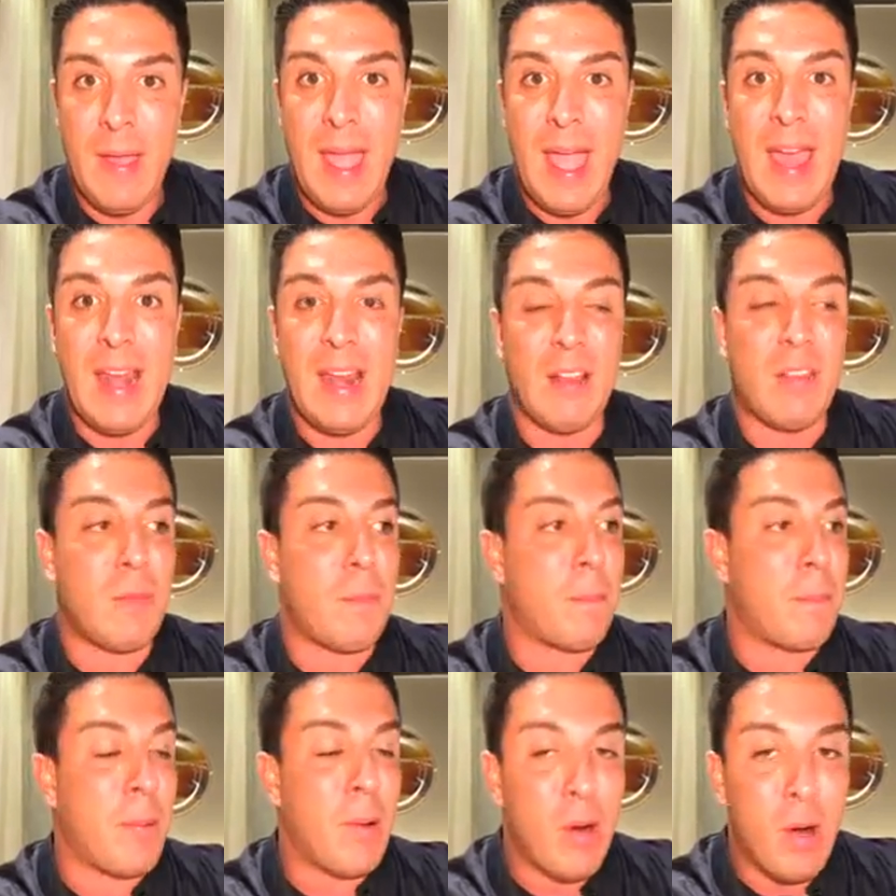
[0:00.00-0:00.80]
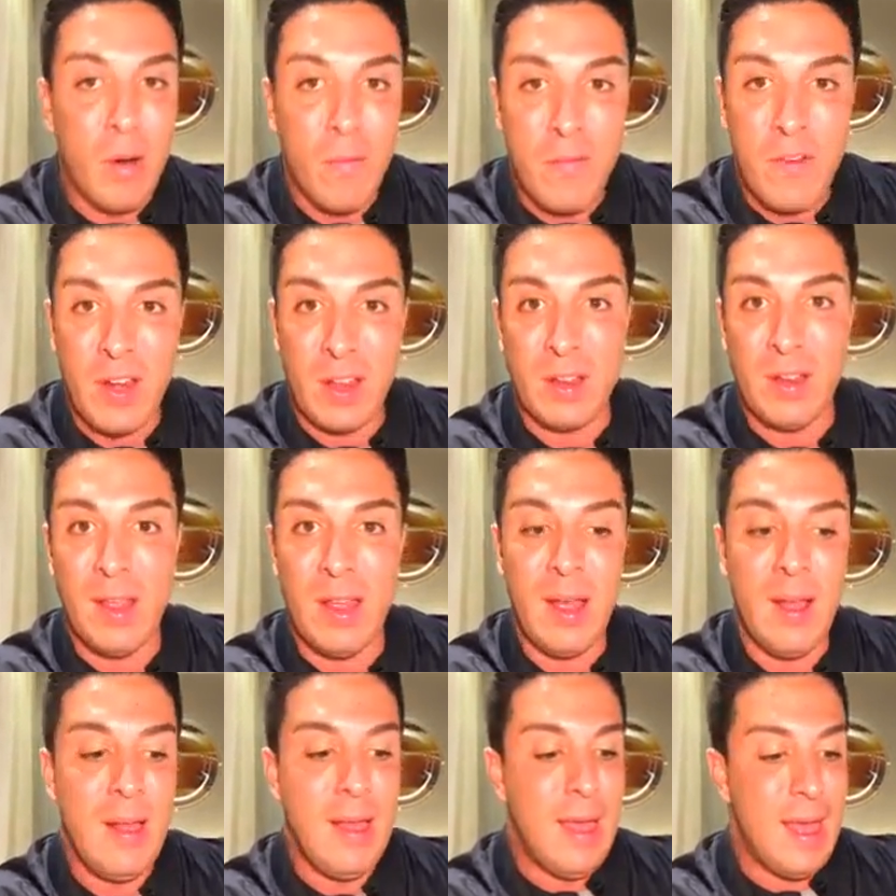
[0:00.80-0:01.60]
and it's
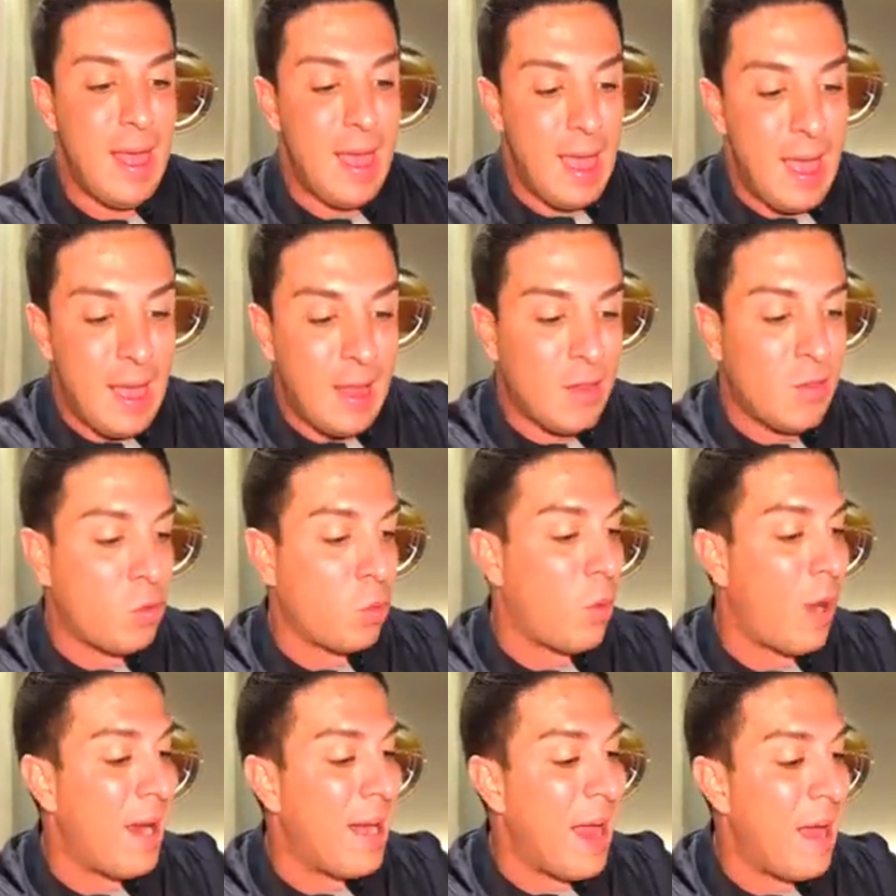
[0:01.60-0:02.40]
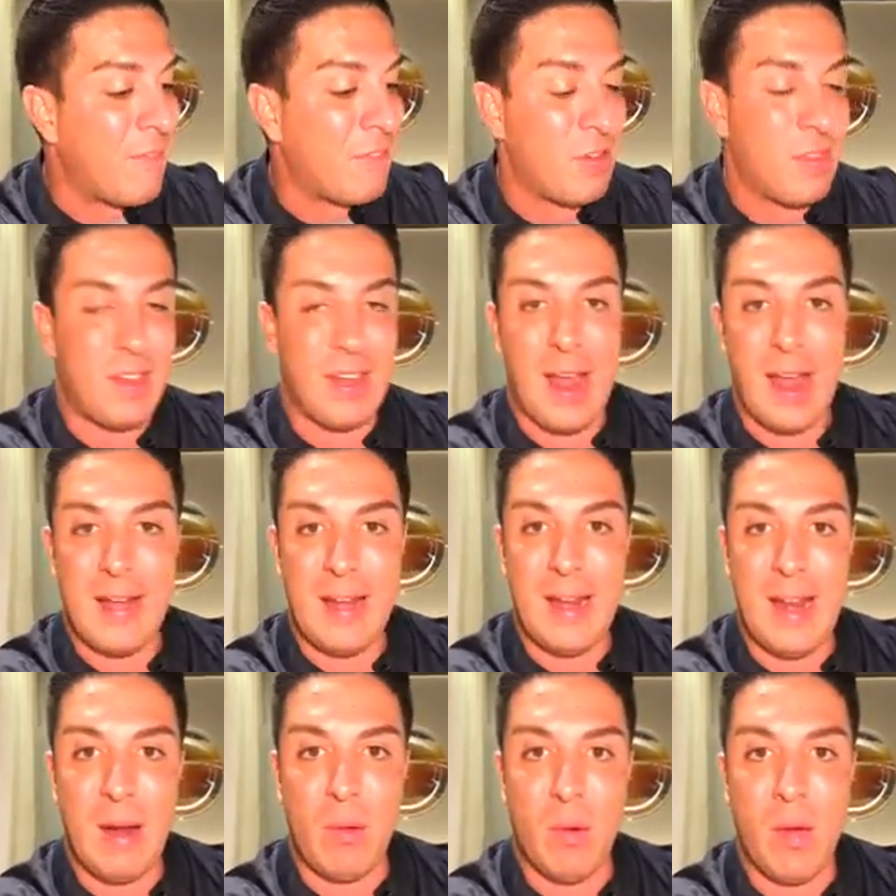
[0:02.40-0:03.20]
perfectly ends right after the 90
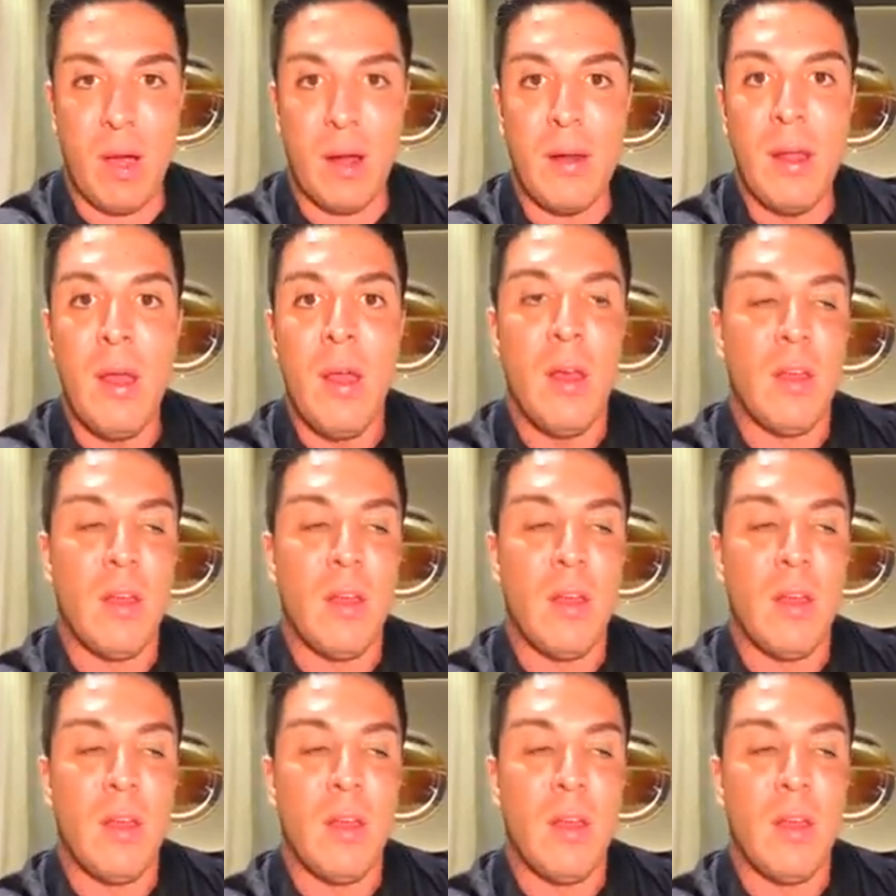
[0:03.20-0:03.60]
day run.